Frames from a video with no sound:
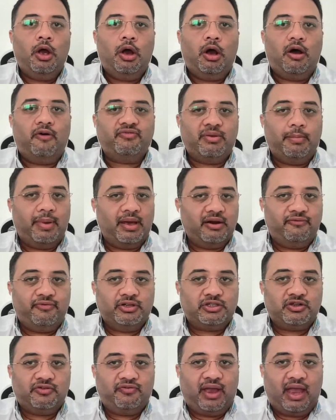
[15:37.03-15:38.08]
of the
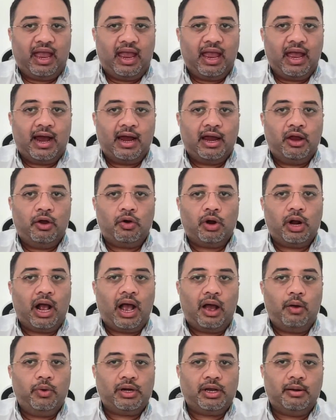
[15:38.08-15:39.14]
benefits of ai or
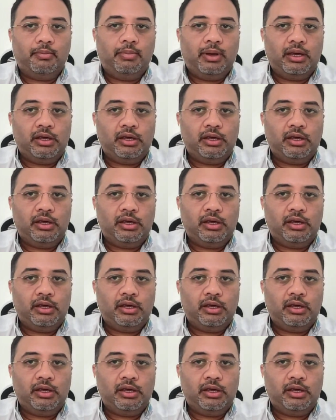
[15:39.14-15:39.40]
how it can be